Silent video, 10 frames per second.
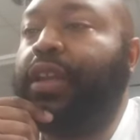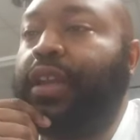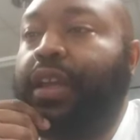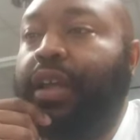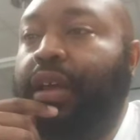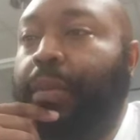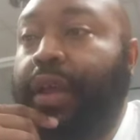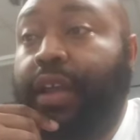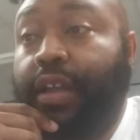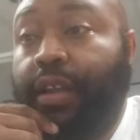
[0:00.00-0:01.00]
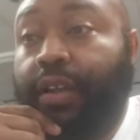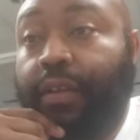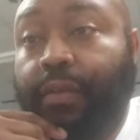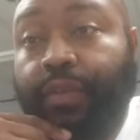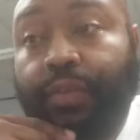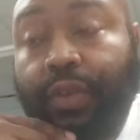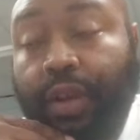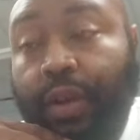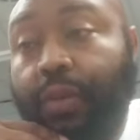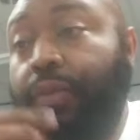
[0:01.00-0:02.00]
need a Black Canary, you
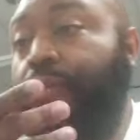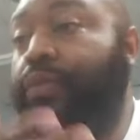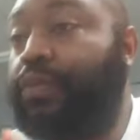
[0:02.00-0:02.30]
know,